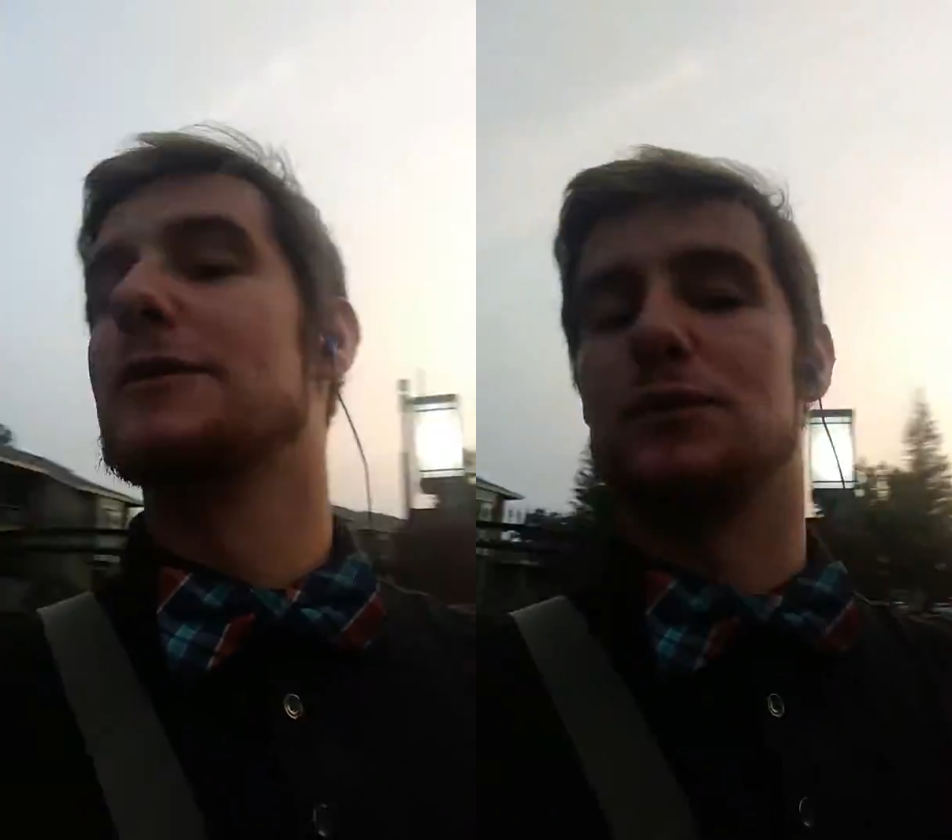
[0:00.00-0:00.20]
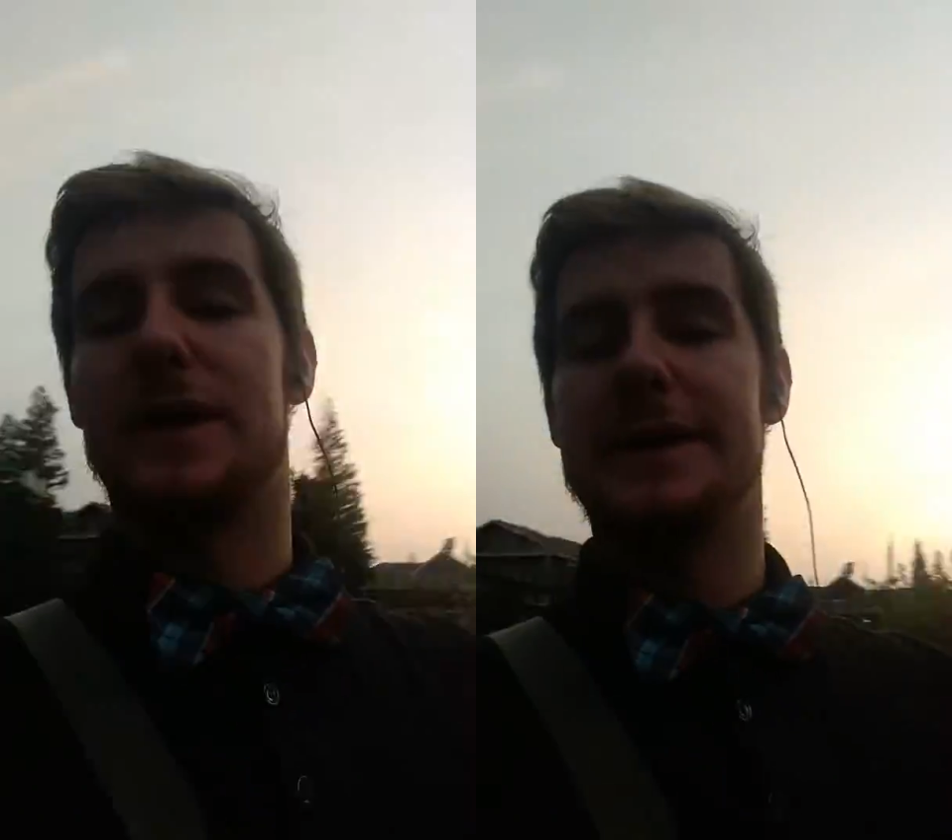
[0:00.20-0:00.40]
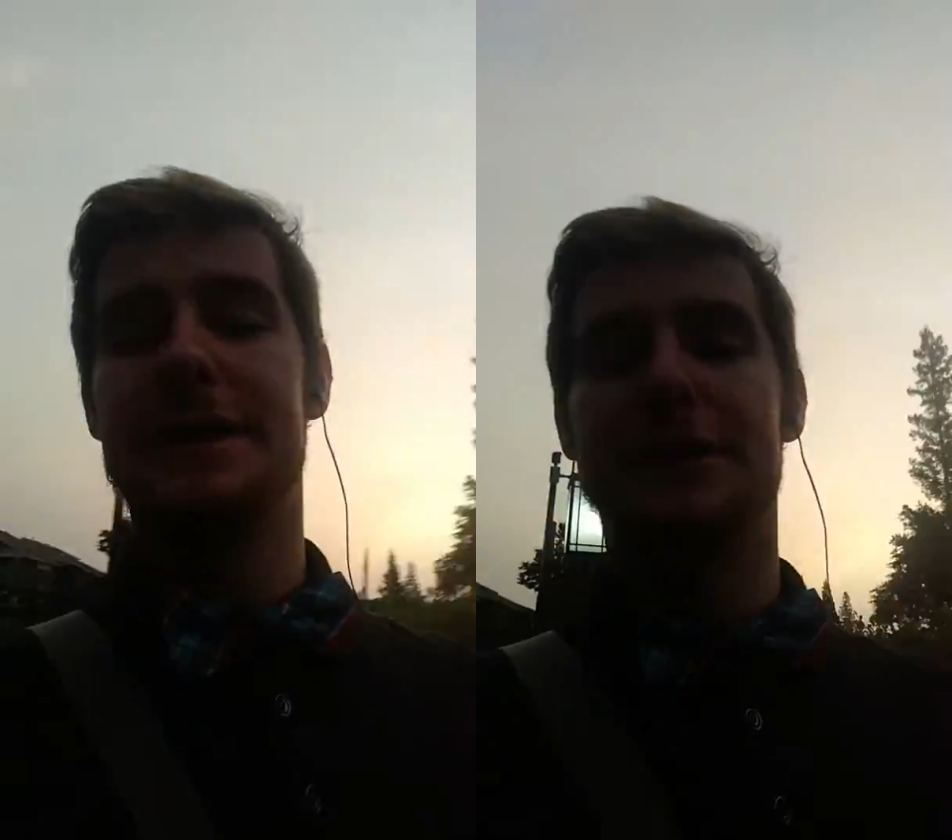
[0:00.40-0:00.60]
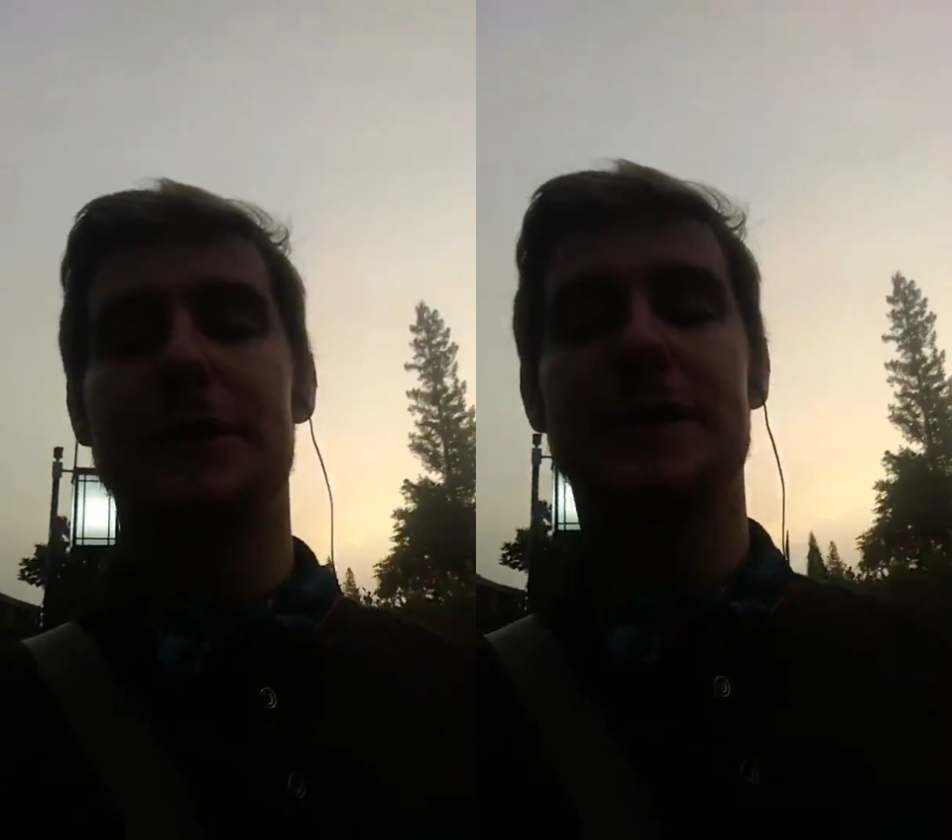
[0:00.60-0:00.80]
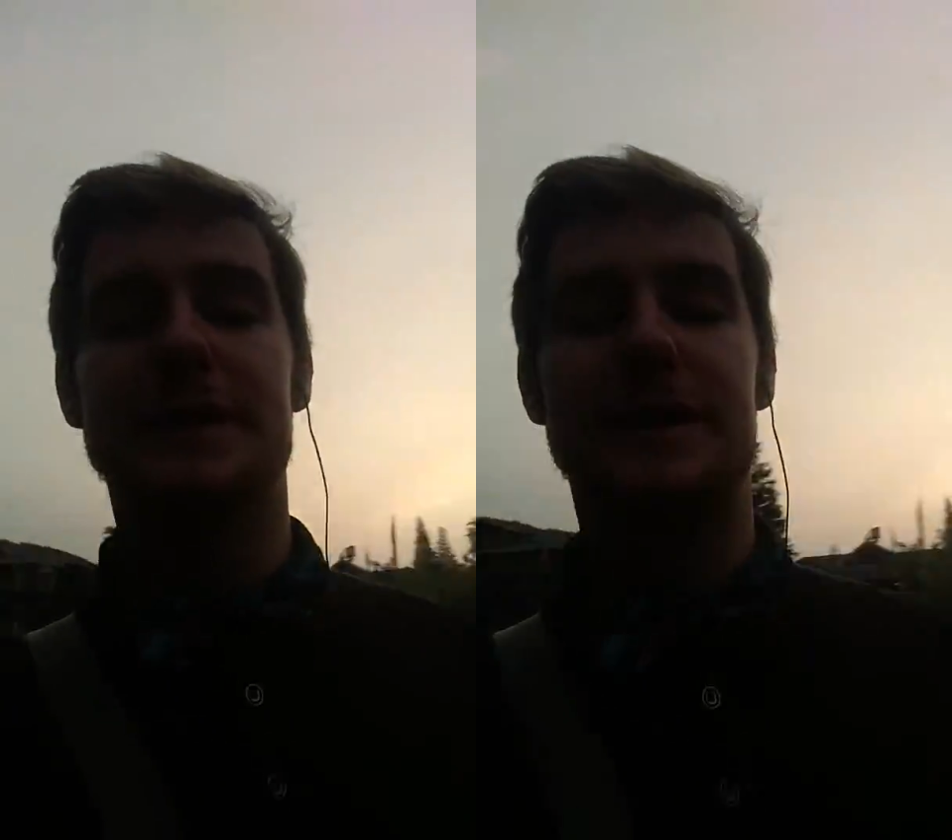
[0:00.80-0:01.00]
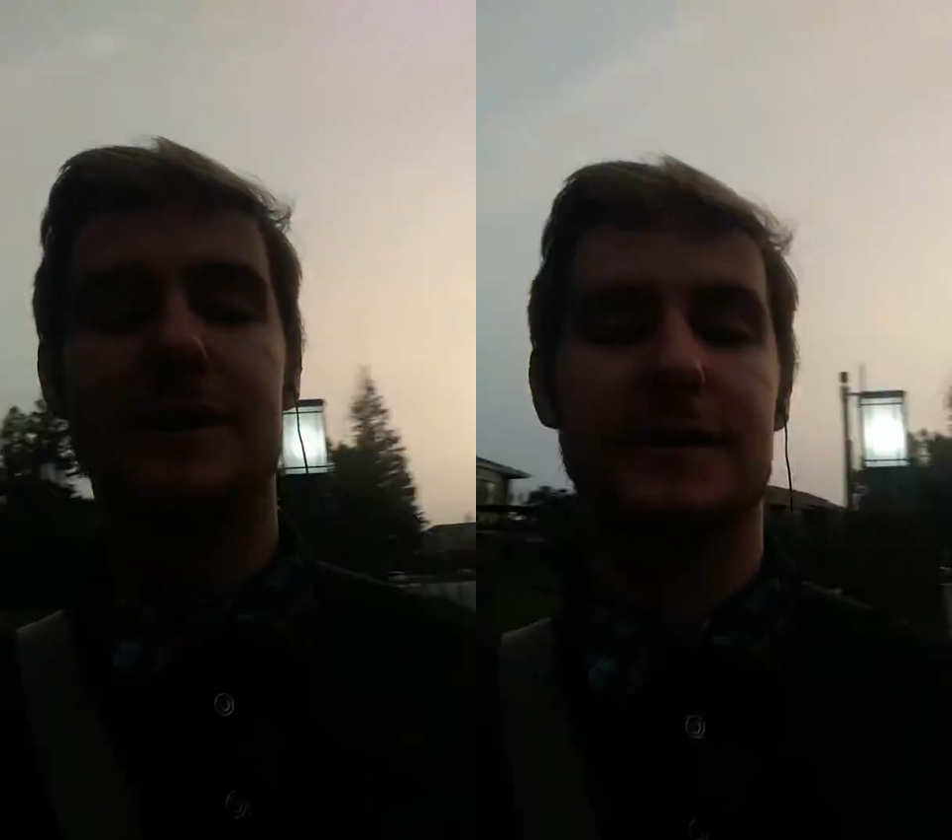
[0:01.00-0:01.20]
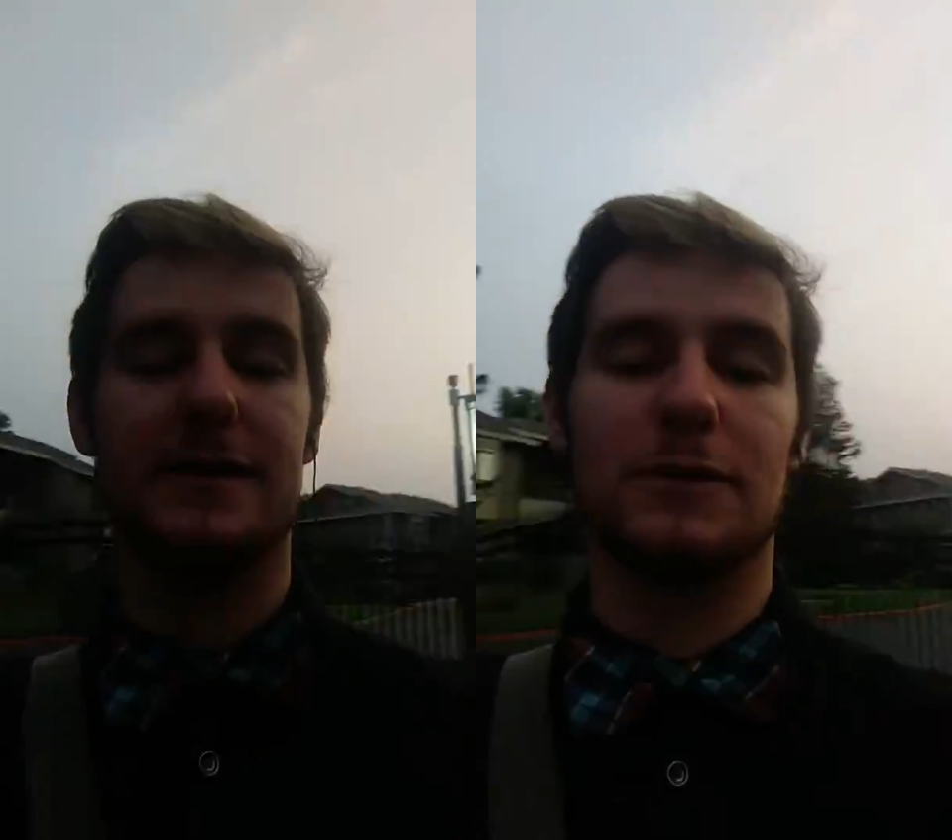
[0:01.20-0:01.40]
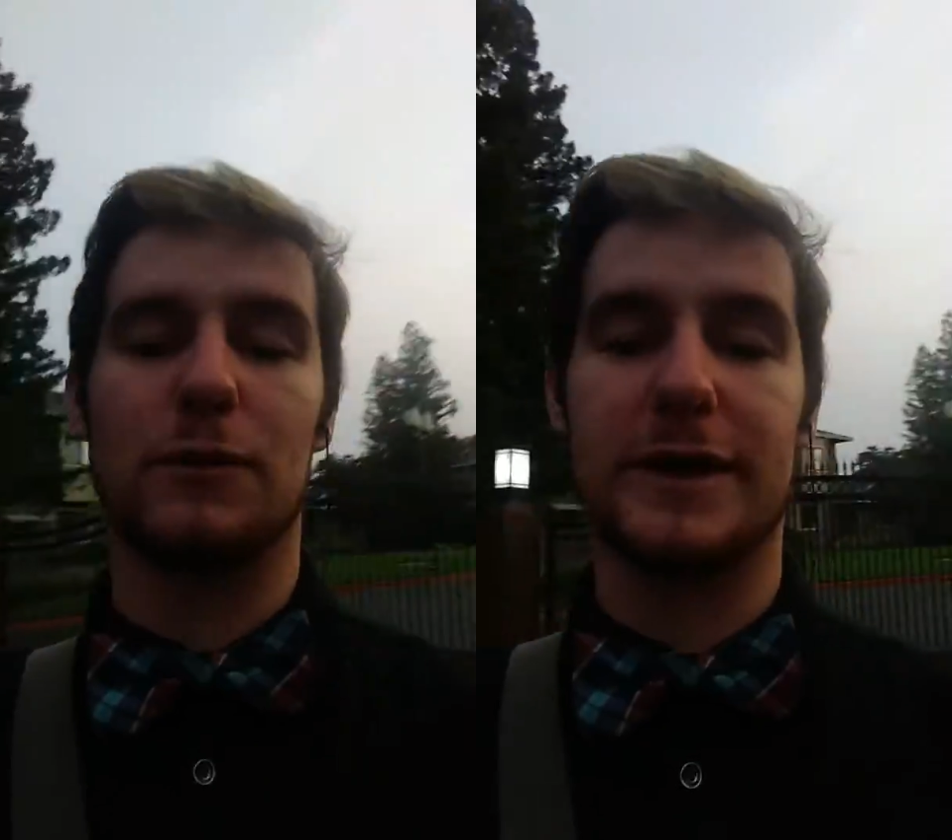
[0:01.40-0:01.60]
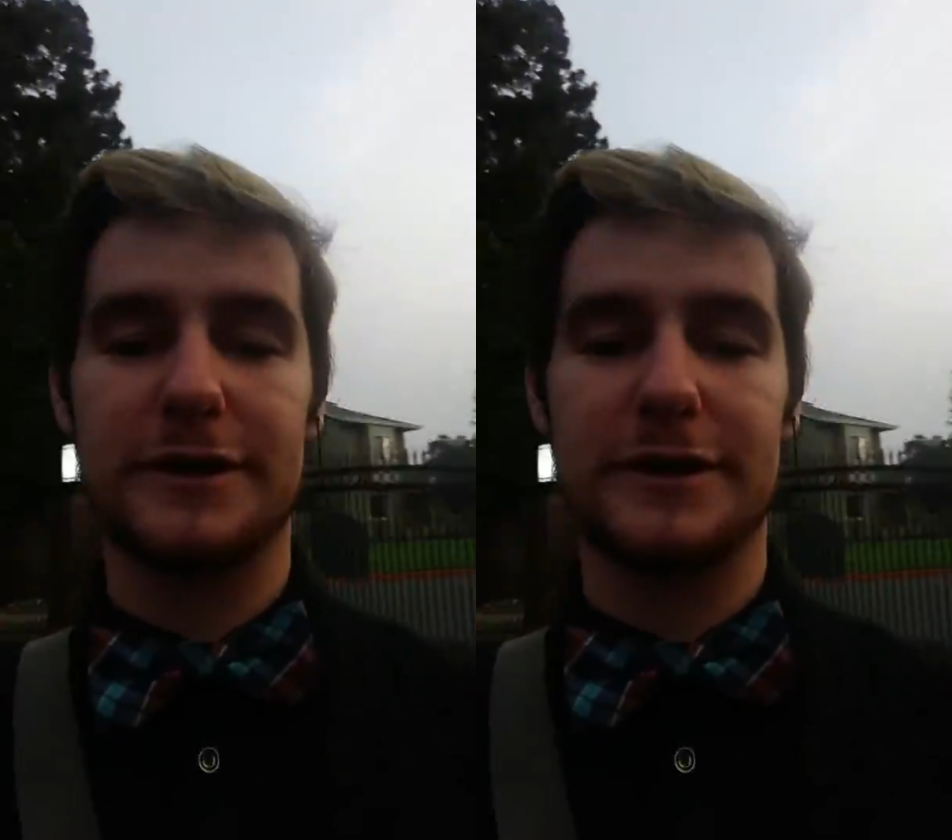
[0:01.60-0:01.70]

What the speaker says: ready to do it. We're going